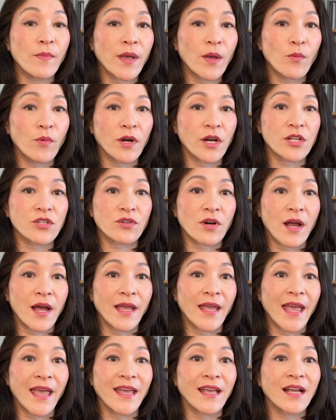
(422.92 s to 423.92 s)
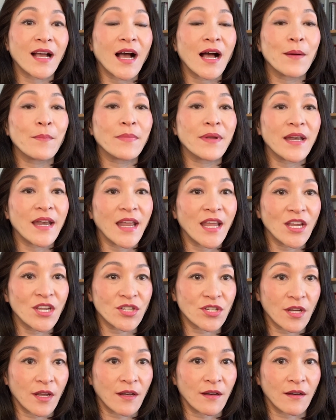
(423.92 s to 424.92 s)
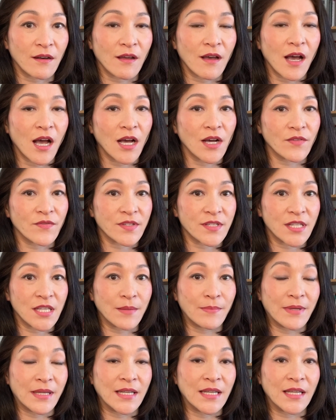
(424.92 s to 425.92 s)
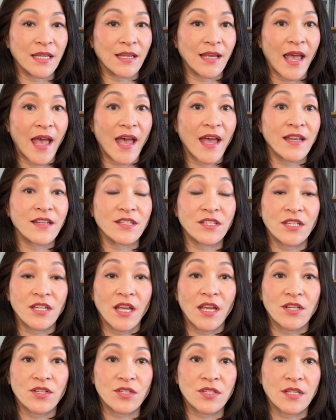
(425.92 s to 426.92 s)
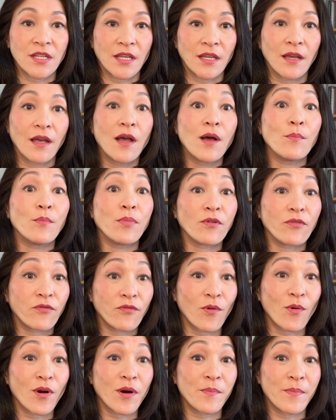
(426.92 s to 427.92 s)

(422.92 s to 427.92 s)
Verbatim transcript: may want to try a combination of CBD and THC before